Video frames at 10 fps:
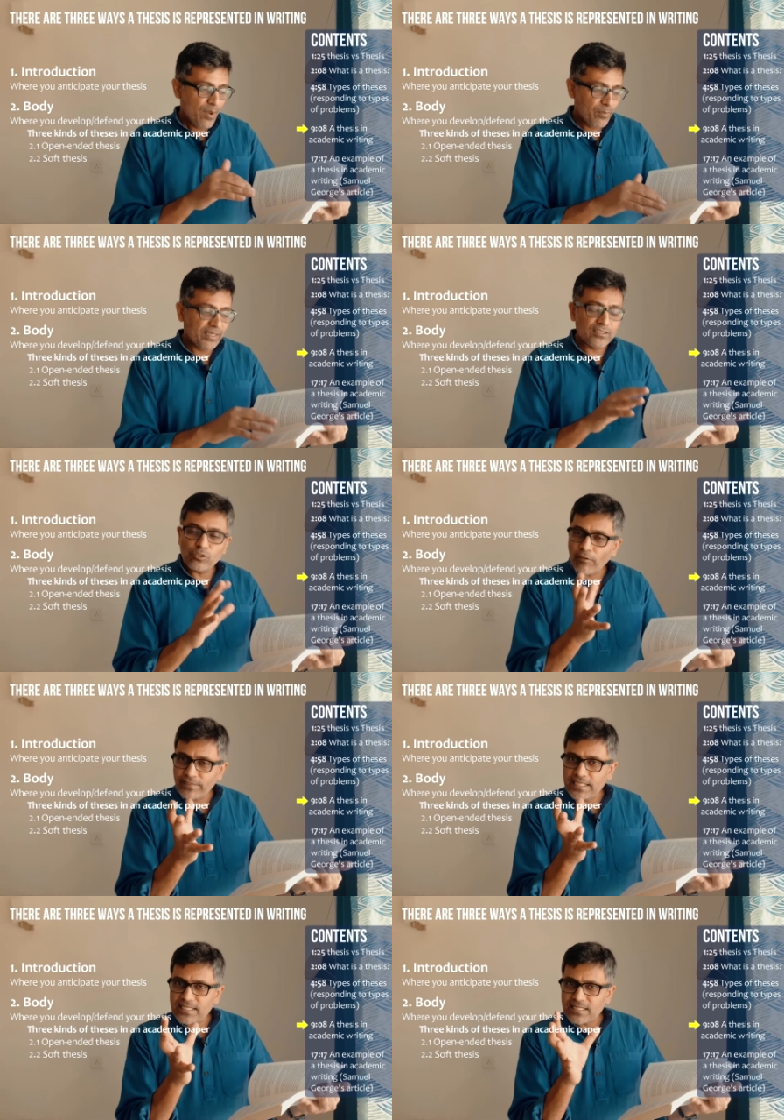But the soft
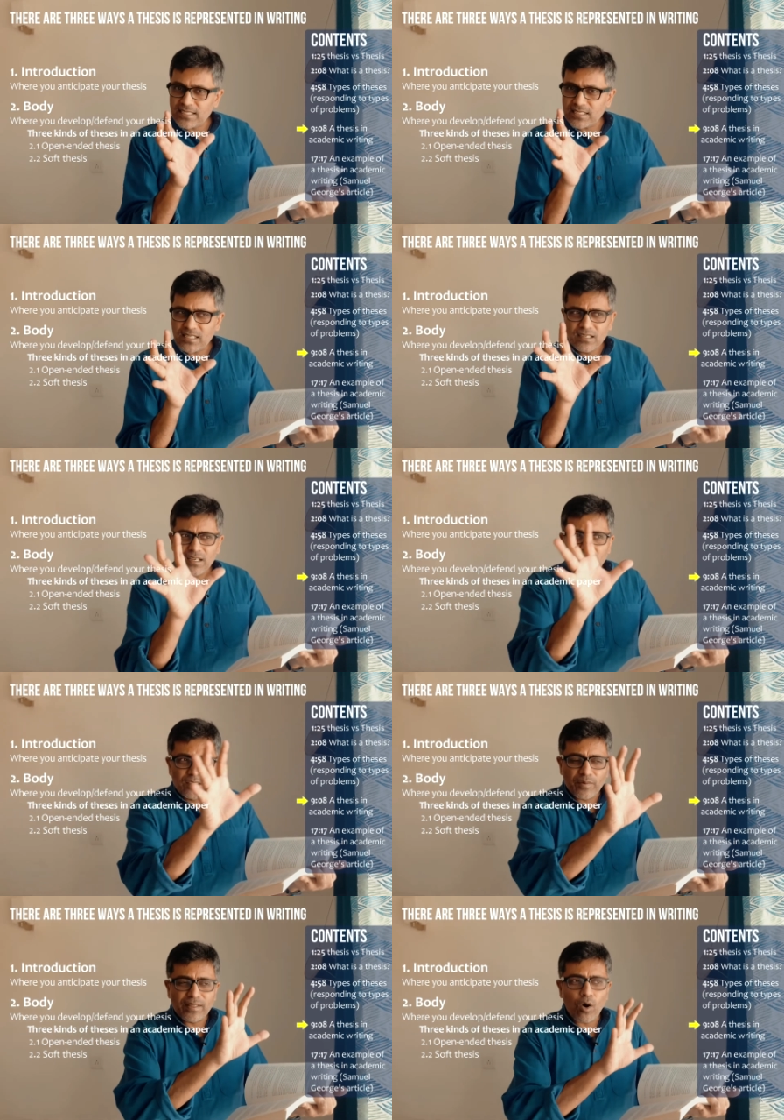thesis is a,
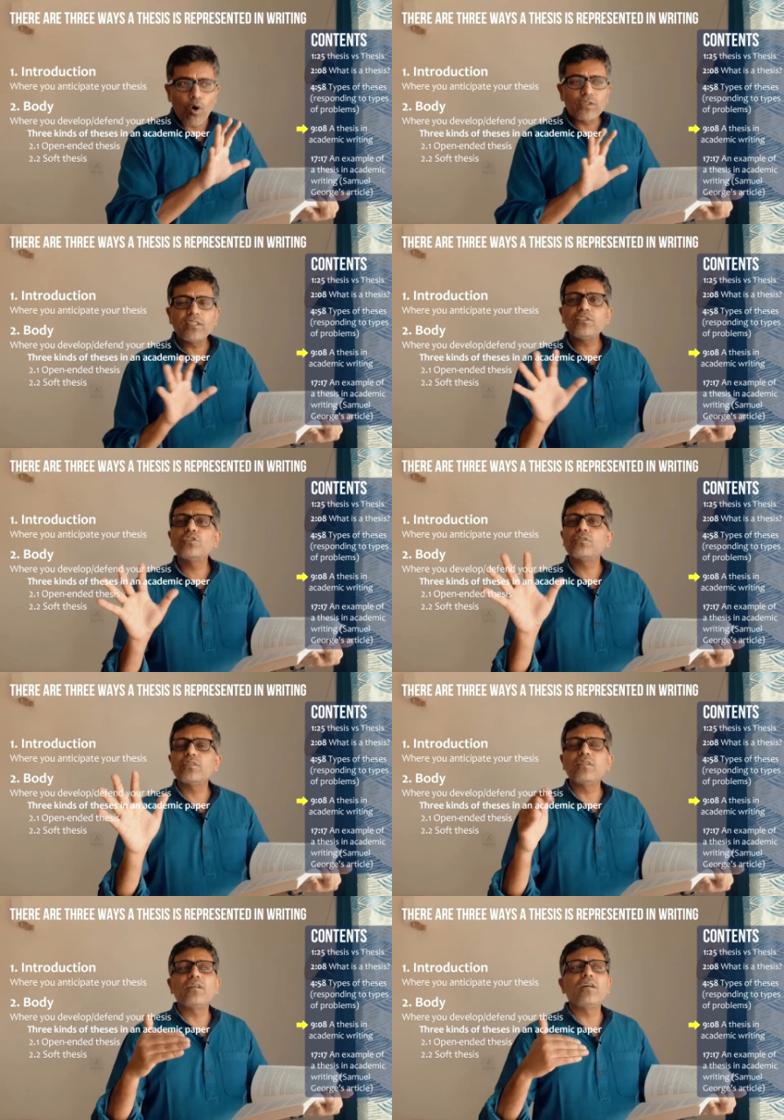the way the author
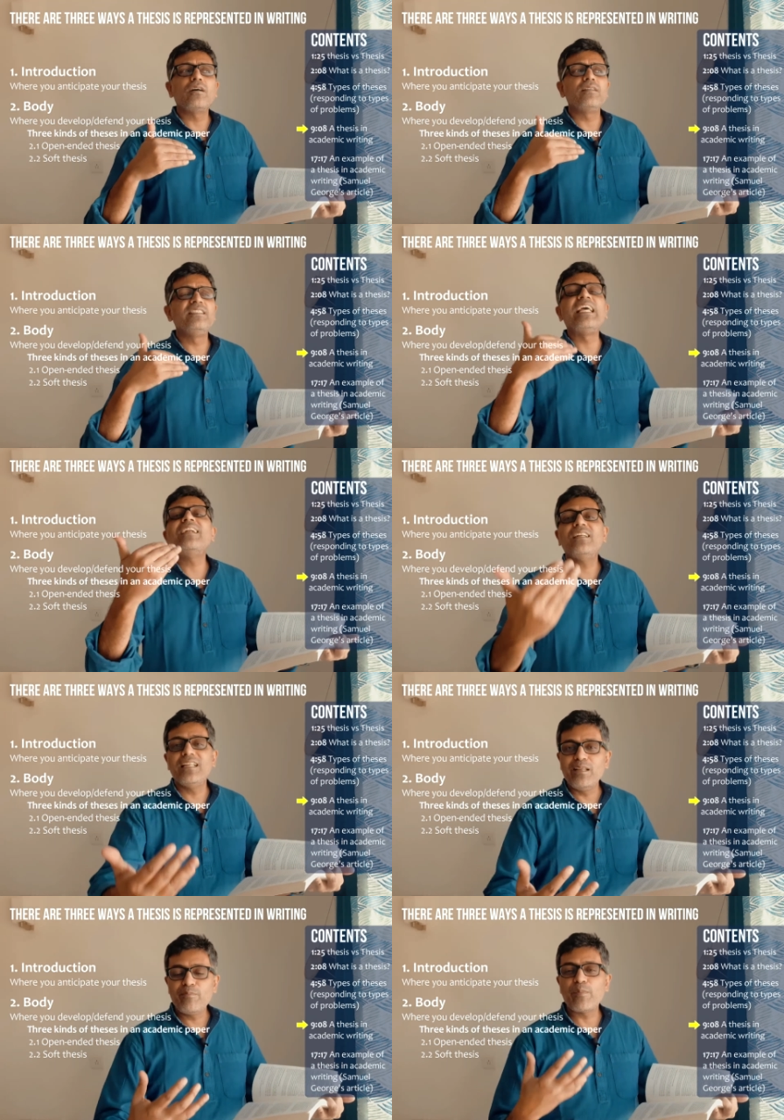uh,
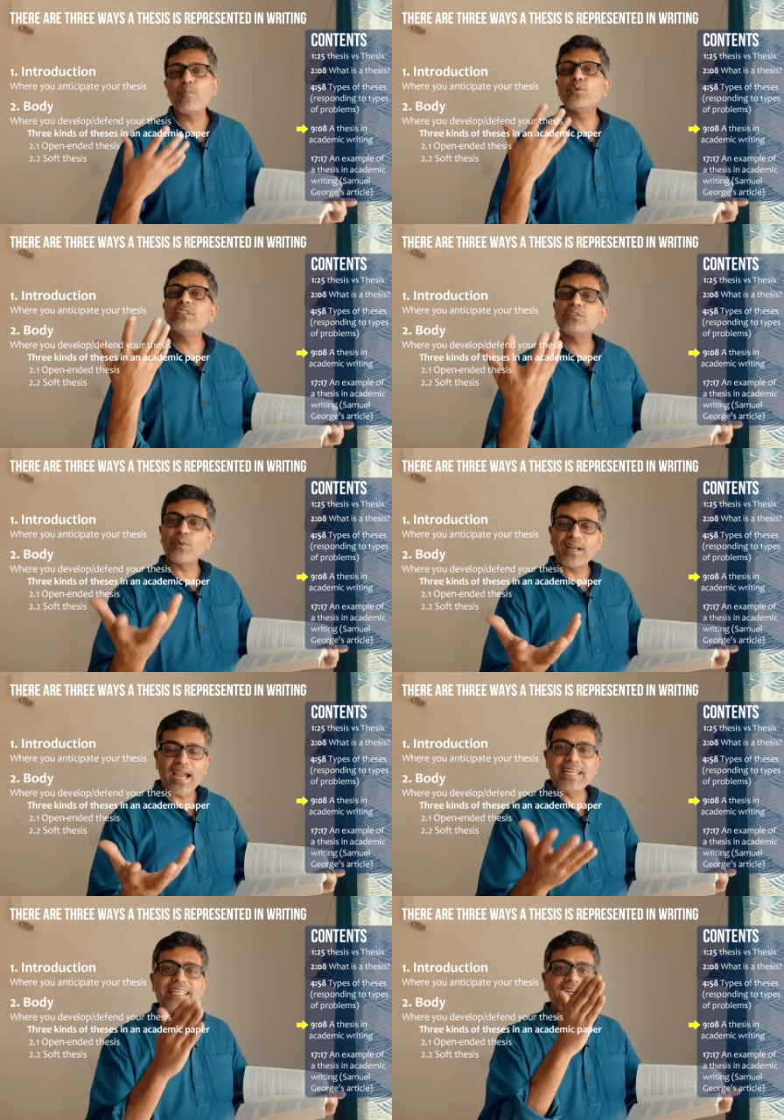gently proposes one
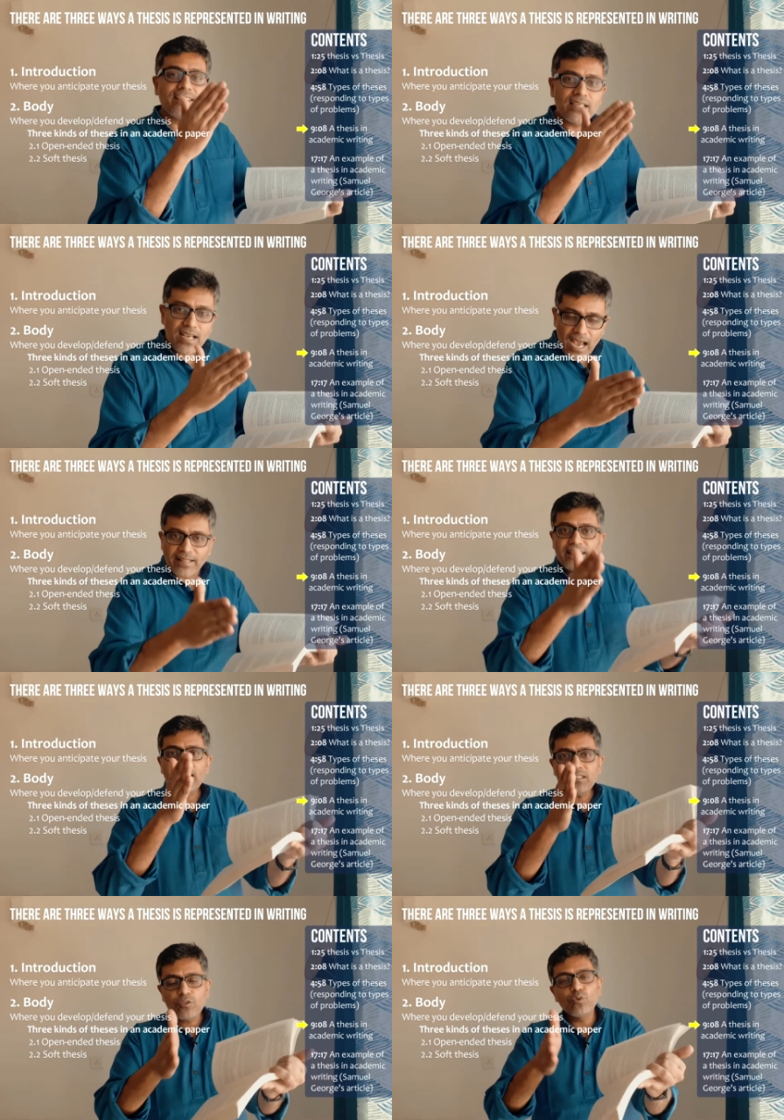idea and
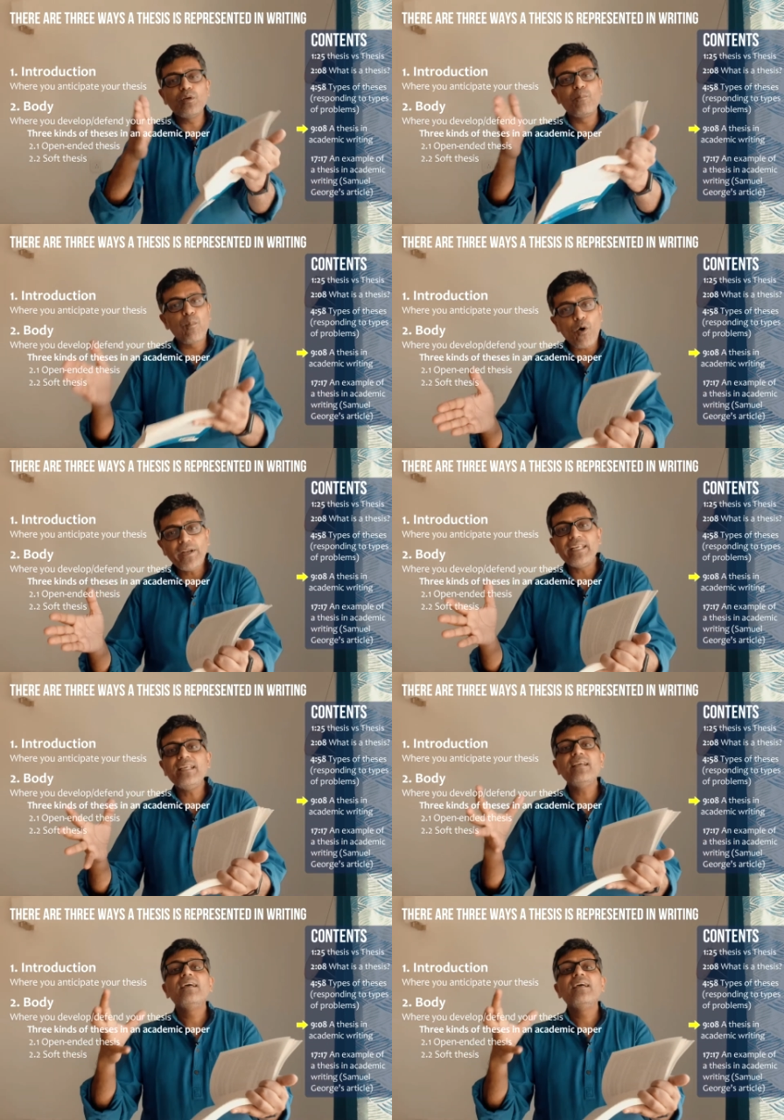then through the body